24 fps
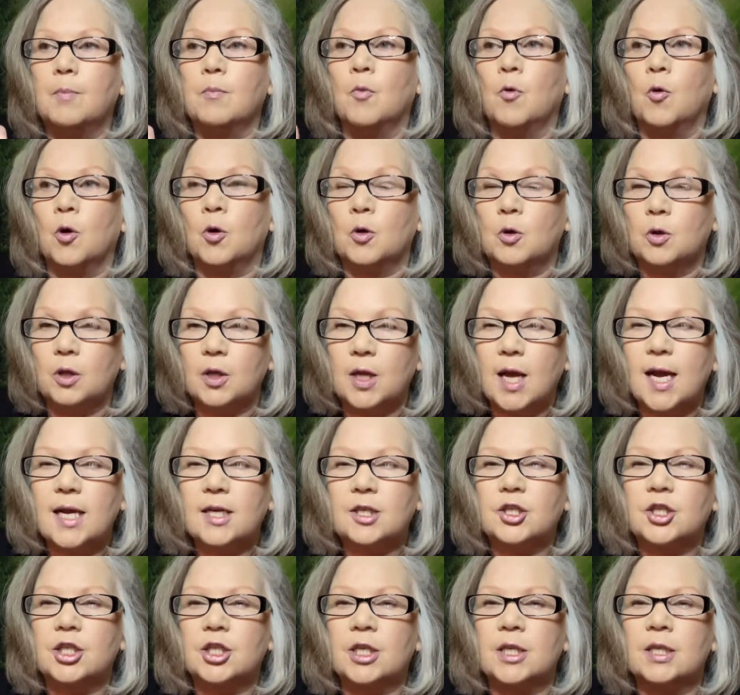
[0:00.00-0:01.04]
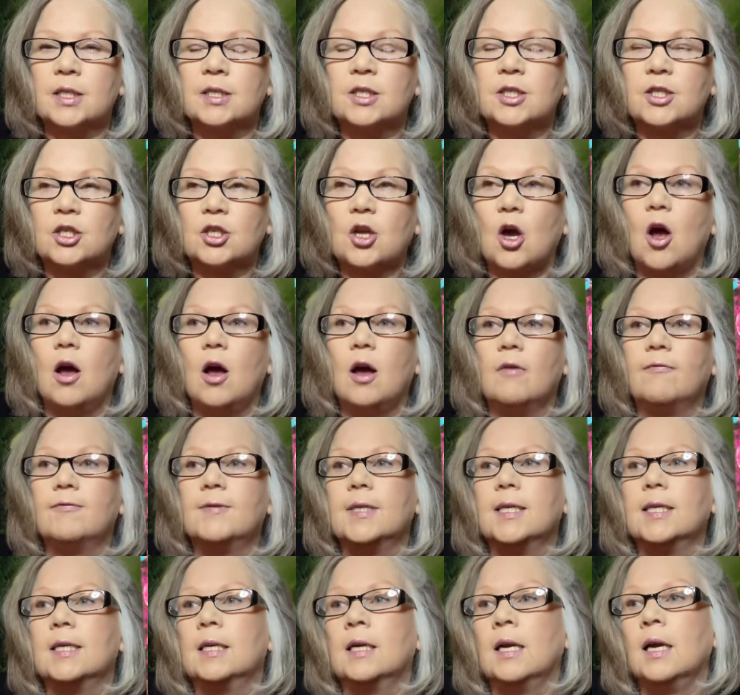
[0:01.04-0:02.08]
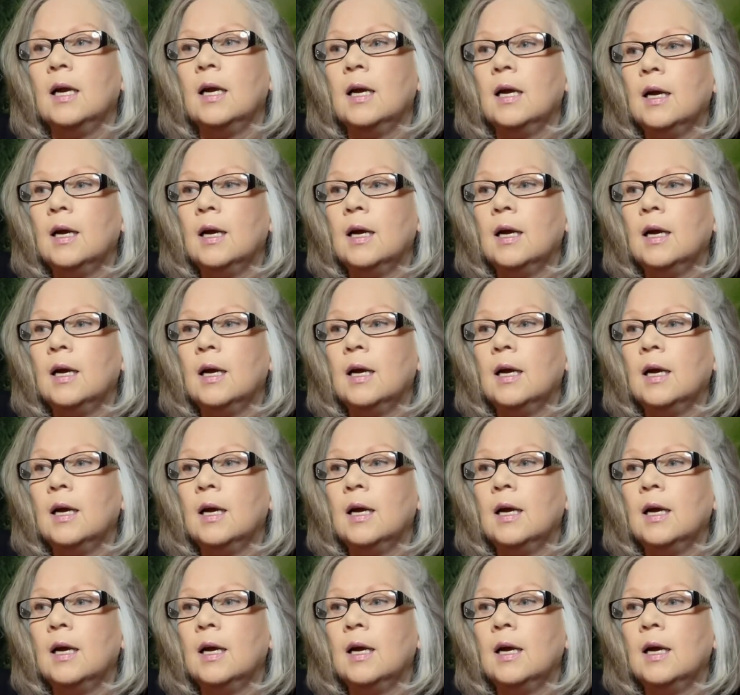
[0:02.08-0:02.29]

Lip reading: more lush and soft and